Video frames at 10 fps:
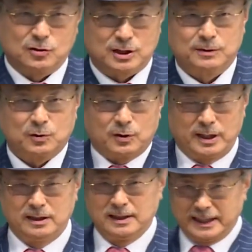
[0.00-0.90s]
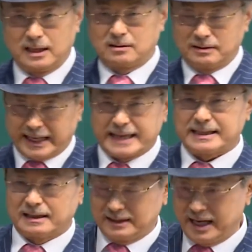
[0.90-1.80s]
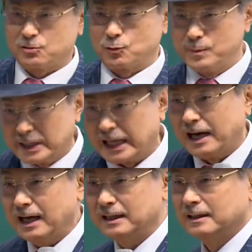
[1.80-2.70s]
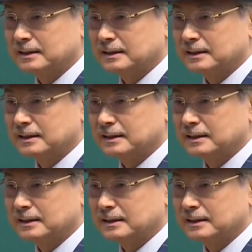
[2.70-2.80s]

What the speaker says: by your smaller leg. Most of the